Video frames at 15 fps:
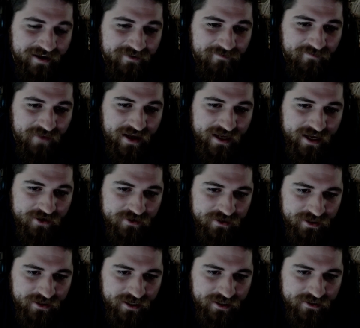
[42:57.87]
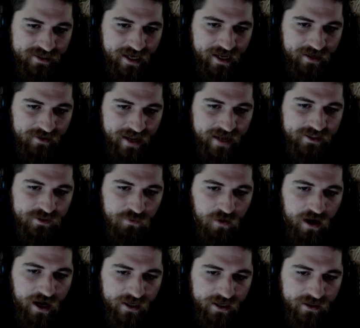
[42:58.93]
And here's the thing is that's
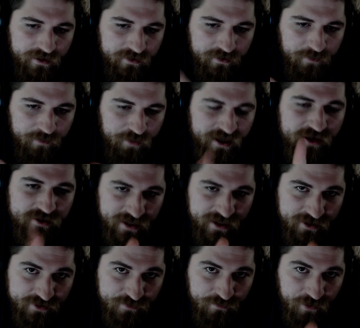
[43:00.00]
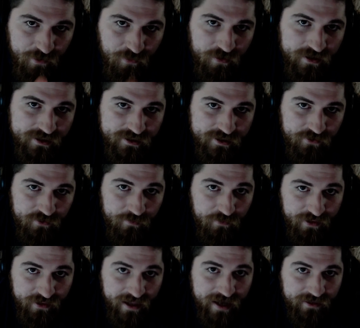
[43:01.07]
why, but here's my one disagreement
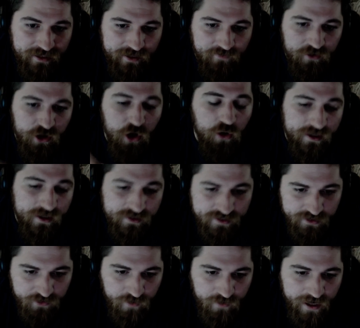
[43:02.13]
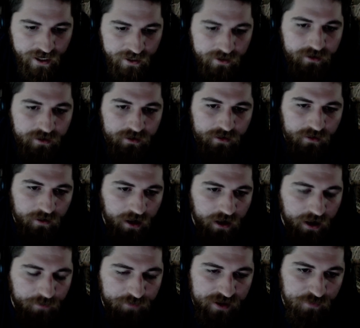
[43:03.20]
with that. Like if you go against the grain,
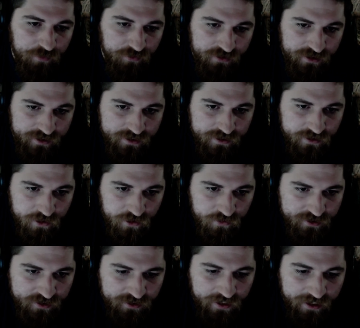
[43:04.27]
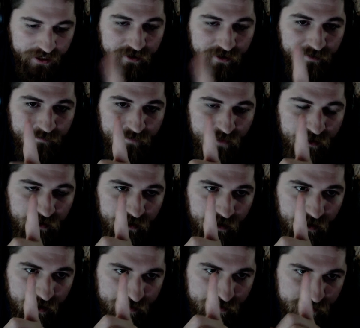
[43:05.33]
people dislike it.
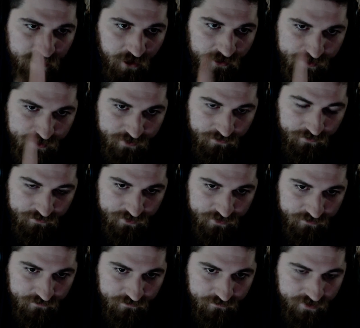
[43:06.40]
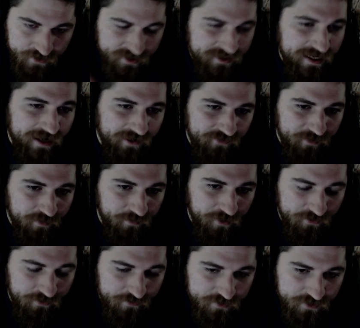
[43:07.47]
Dark Souls. This is out of
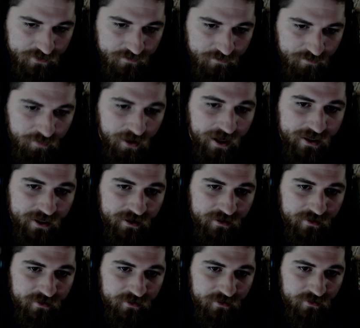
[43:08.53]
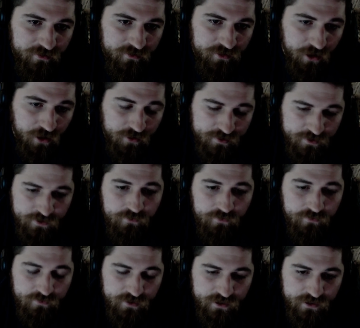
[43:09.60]
MMOs, but Dark Souls